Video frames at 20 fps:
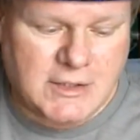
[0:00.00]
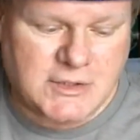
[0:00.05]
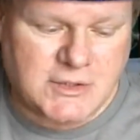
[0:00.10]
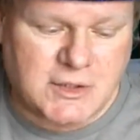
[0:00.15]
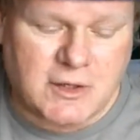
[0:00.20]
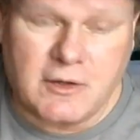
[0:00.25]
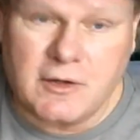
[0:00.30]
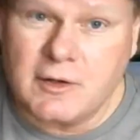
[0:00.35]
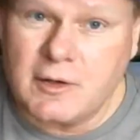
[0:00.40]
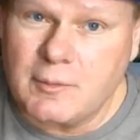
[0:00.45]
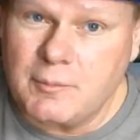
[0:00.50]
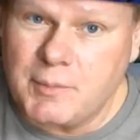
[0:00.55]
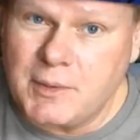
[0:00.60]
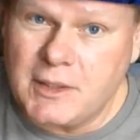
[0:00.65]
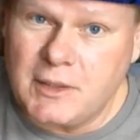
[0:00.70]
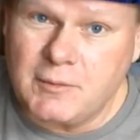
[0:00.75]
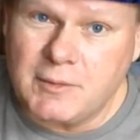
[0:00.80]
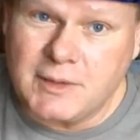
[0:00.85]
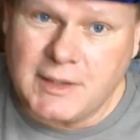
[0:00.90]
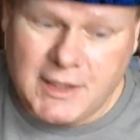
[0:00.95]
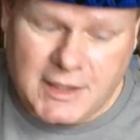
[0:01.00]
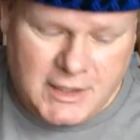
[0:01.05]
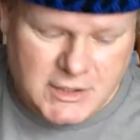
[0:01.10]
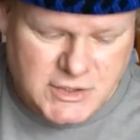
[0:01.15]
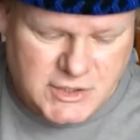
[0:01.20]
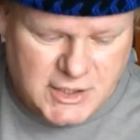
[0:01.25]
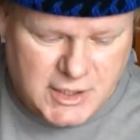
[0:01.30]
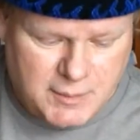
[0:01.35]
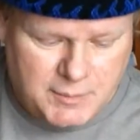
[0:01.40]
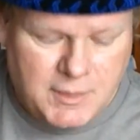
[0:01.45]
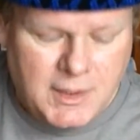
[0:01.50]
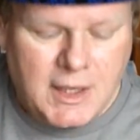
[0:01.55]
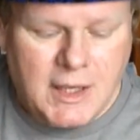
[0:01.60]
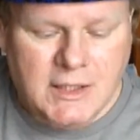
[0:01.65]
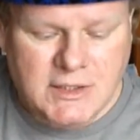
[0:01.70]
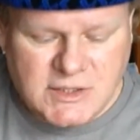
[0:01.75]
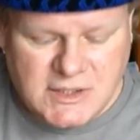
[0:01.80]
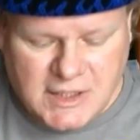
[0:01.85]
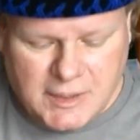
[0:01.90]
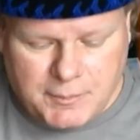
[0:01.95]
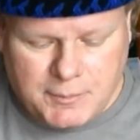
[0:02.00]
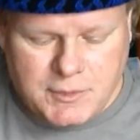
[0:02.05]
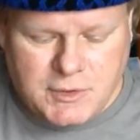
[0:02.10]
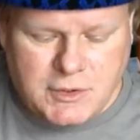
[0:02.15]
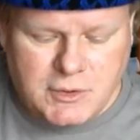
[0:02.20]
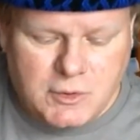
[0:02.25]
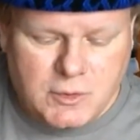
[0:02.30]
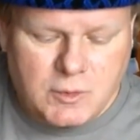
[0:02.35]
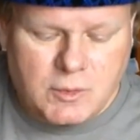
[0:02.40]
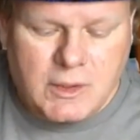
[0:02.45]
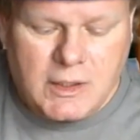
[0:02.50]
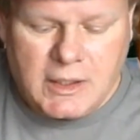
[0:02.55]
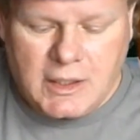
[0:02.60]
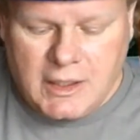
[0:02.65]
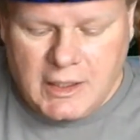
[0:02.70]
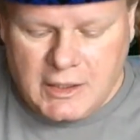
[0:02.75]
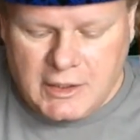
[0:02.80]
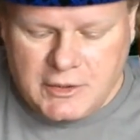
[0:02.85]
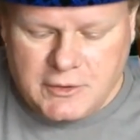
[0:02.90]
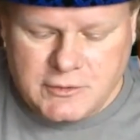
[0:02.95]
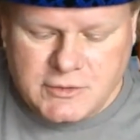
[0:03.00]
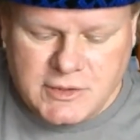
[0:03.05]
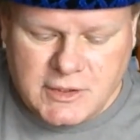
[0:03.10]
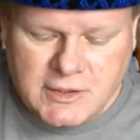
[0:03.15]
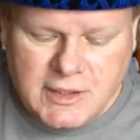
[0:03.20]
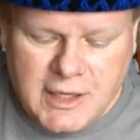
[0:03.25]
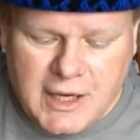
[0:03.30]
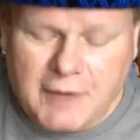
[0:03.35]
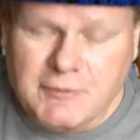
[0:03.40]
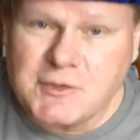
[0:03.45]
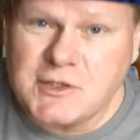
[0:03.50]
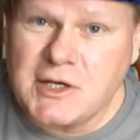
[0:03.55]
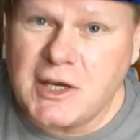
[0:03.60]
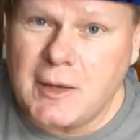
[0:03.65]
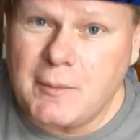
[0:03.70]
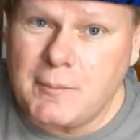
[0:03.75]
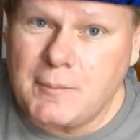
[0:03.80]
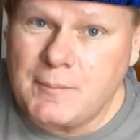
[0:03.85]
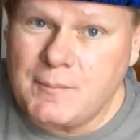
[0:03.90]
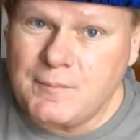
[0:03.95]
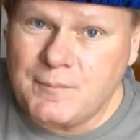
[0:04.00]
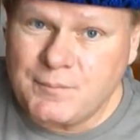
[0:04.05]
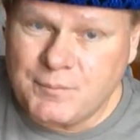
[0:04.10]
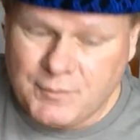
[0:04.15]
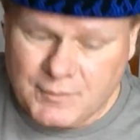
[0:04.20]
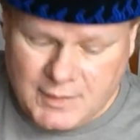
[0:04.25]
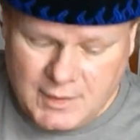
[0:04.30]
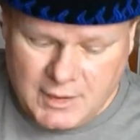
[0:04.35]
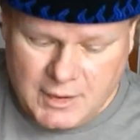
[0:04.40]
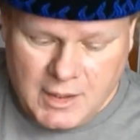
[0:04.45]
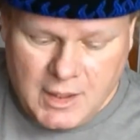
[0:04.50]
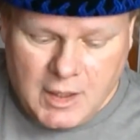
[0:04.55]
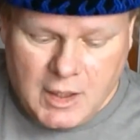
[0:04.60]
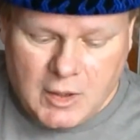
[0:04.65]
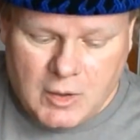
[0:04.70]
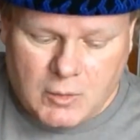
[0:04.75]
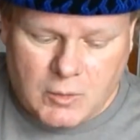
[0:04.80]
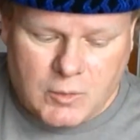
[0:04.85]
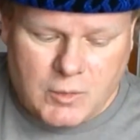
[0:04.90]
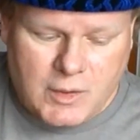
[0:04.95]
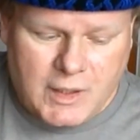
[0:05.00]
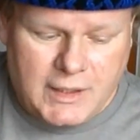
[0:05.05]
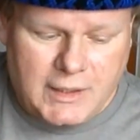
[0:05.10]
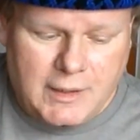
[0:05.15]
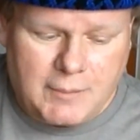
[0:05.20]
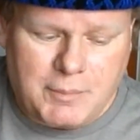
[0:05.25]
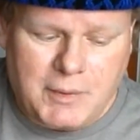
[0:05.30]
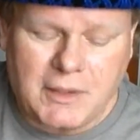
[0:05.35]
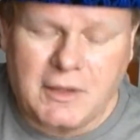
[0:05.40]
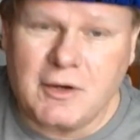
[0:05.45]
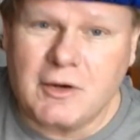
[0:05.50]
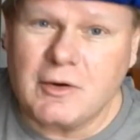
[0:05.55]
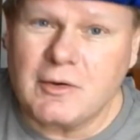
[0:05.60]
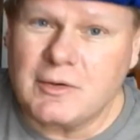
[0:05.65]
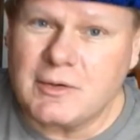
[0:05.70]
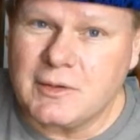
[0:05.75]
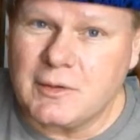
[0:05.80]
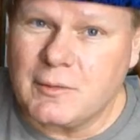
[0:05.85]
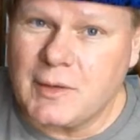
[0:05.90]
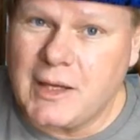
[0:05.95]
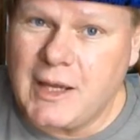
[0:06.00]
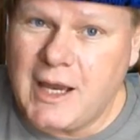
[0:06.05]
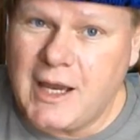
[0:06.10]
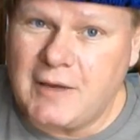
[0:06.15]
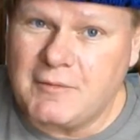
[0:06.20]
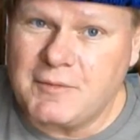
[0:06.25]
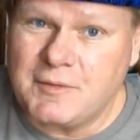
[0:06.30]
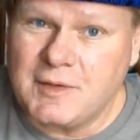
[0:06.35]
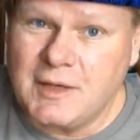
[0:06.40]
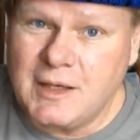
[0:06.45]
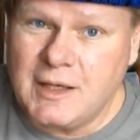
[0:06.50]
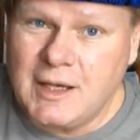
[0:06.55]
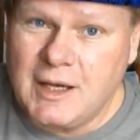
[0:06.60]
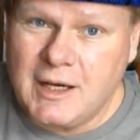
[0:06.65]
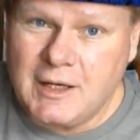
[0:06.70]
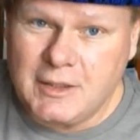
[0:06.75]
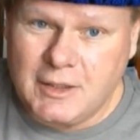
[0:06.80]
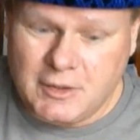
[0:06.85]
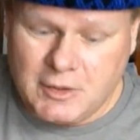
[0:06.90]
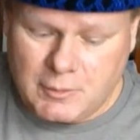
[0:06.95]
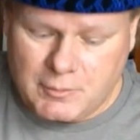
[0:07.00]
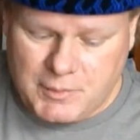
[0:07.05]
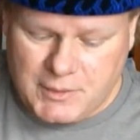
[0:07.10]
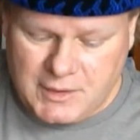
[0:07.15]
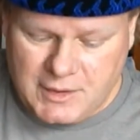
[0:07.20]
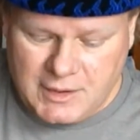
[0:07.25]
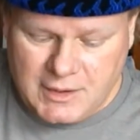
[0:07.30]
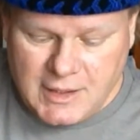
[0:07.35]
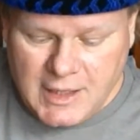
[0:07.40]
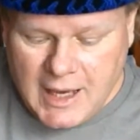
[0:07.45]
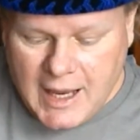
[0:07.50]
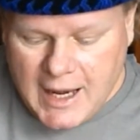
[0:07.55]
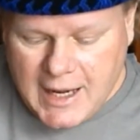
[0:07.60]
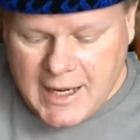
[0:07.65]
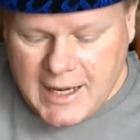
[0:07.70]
I started on B with the A shape. Skip 2, using the F shape. Right up here, there we have another B.